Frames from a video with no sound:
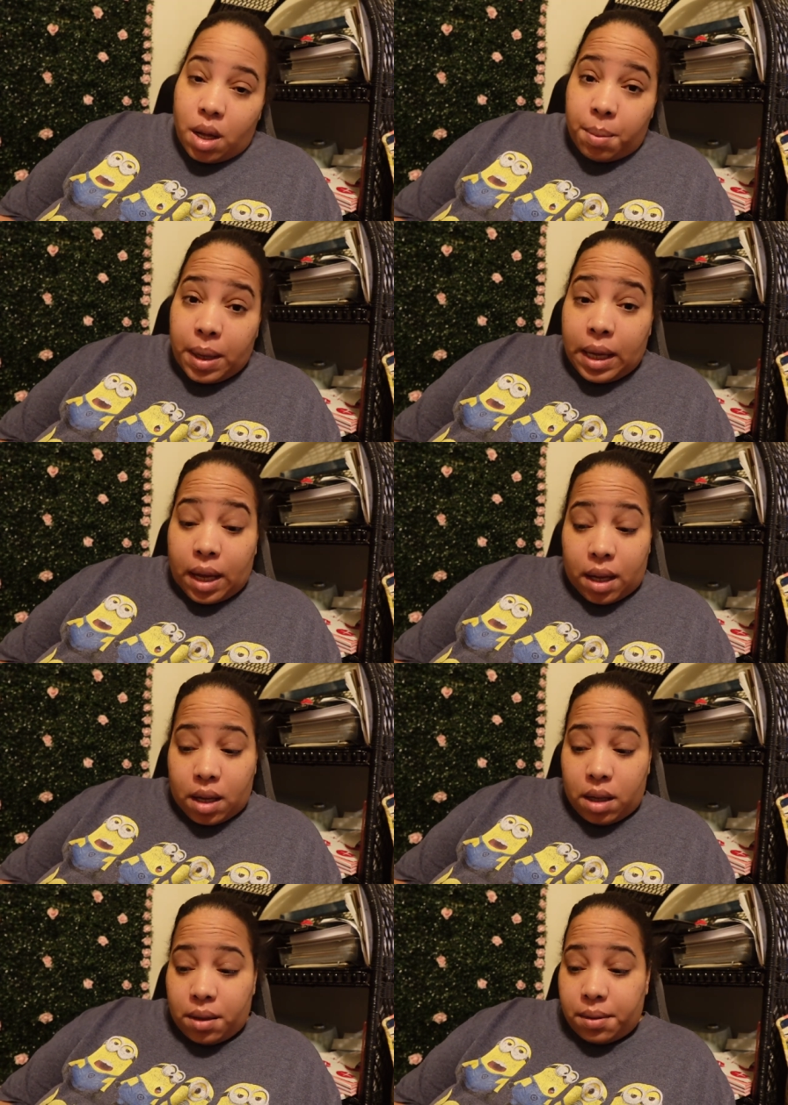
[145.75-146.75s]
but
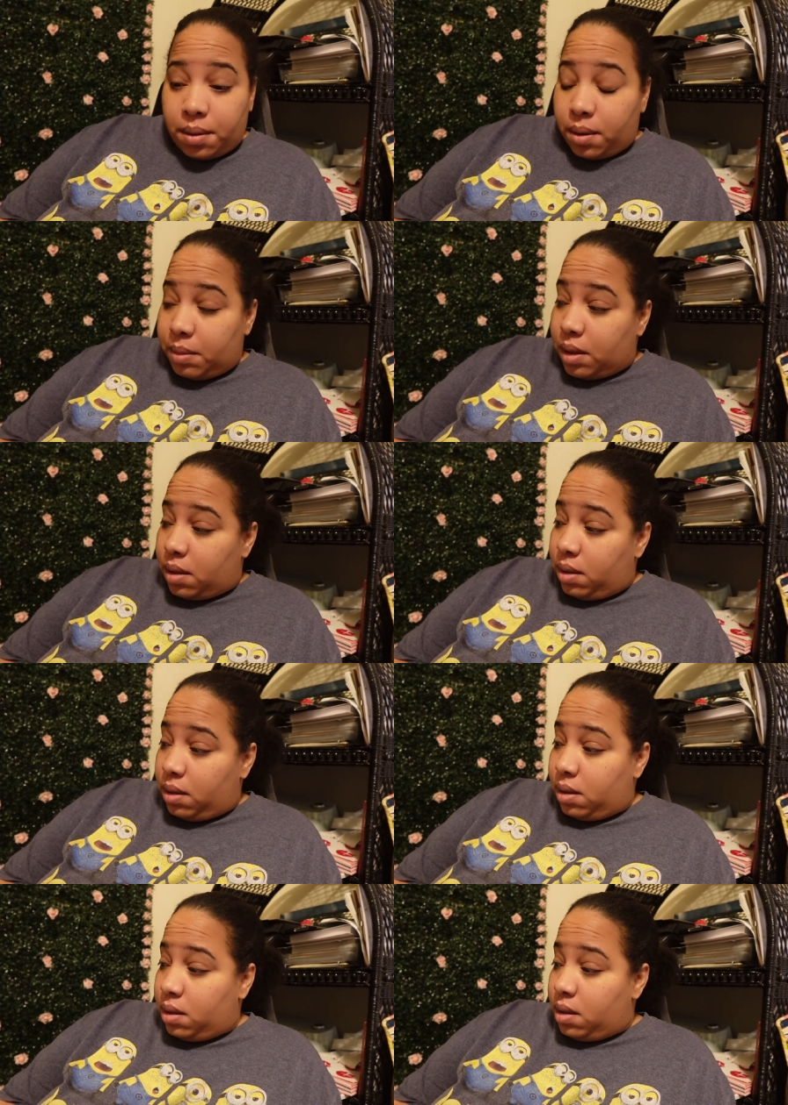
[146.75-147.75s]
yeah, I'm gonna
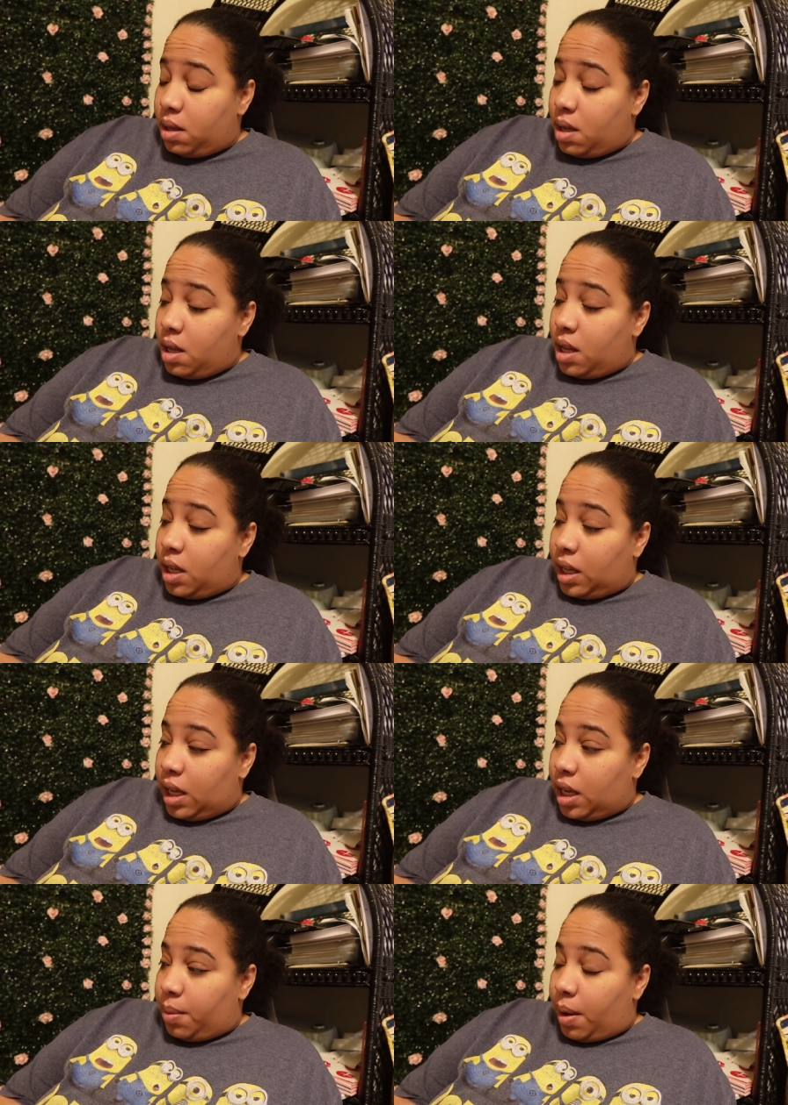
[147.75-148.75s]
get up.